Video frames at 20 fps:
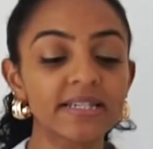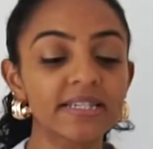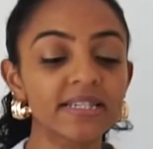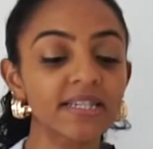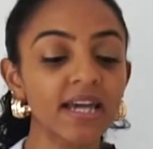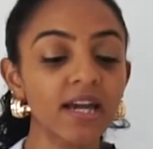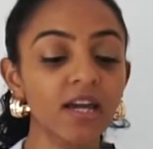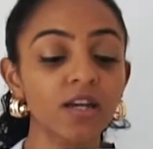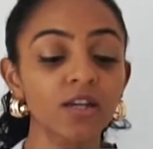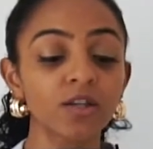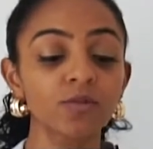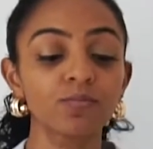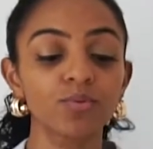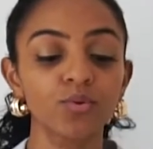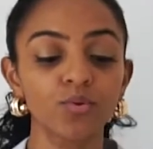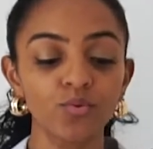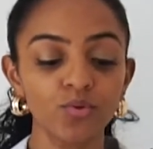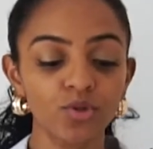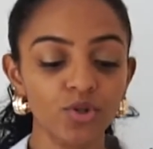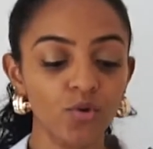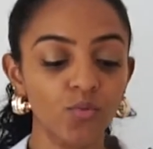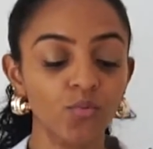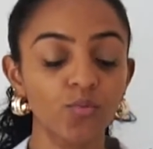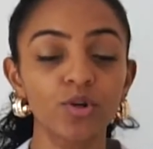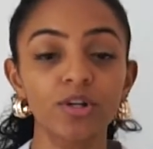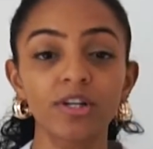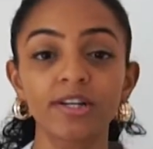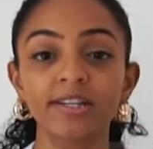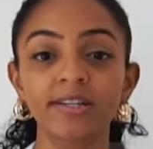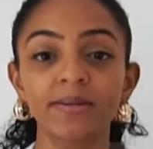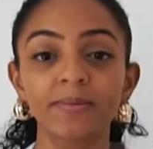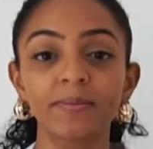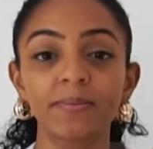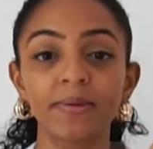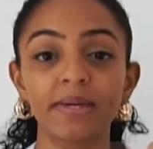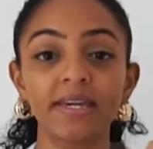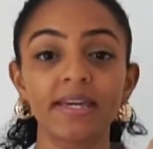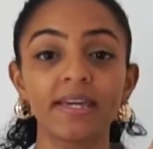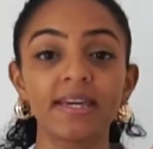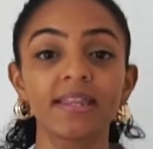second boot would
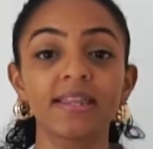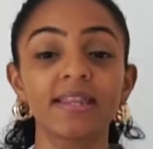be